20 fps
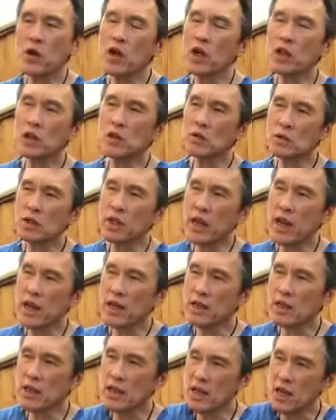going to
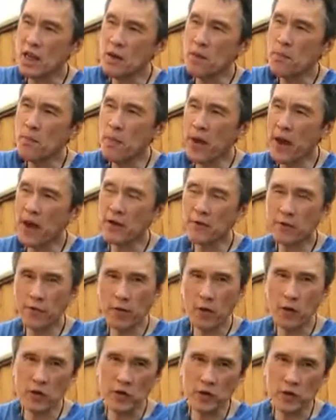take the impact
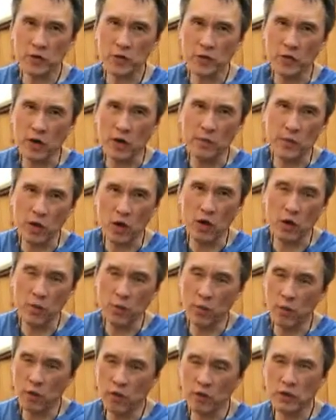force from the
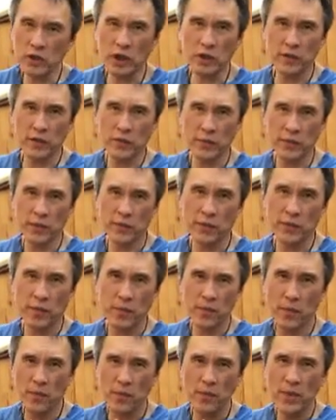opponent
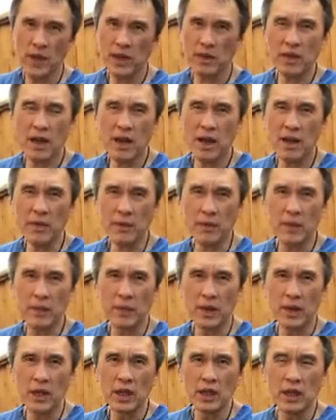big time.
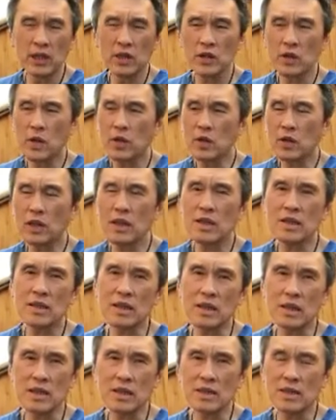So this
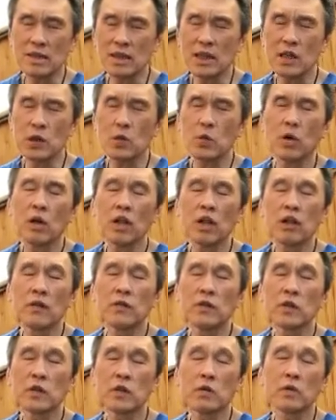is
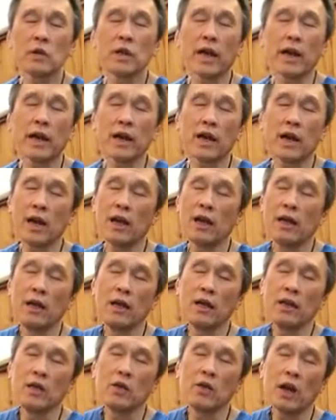equivalent to like a,
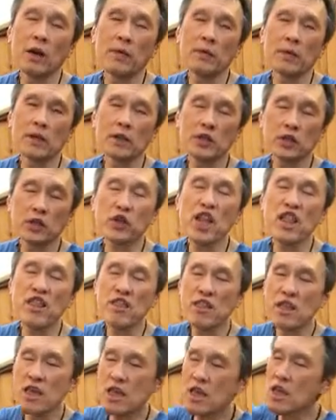you have a straight
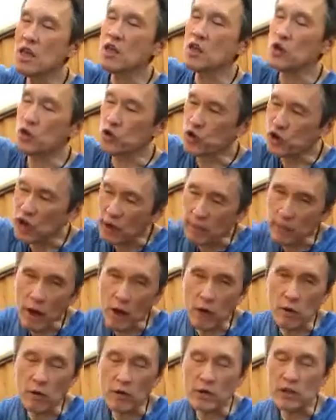knee, you jump
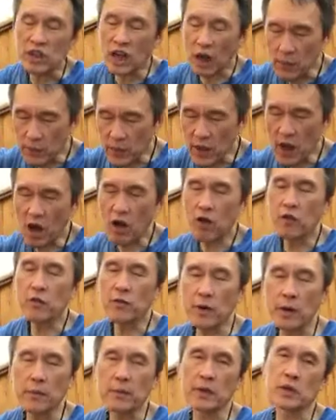out, jump down
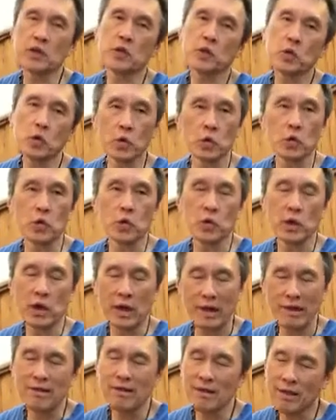from a stool,
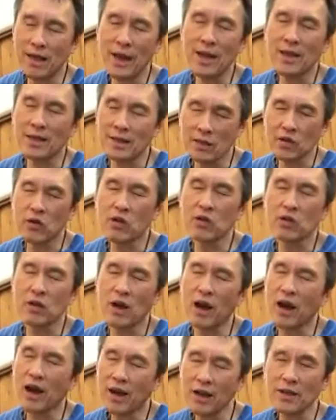and that is going to
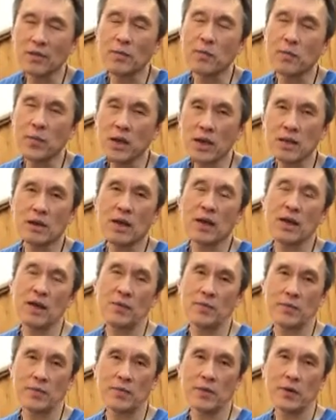hurt big
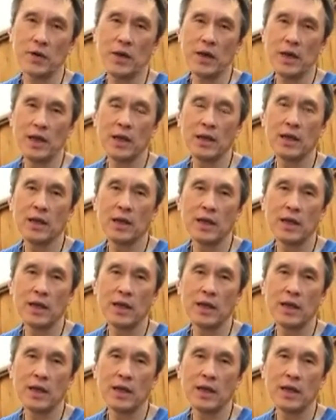time, okay?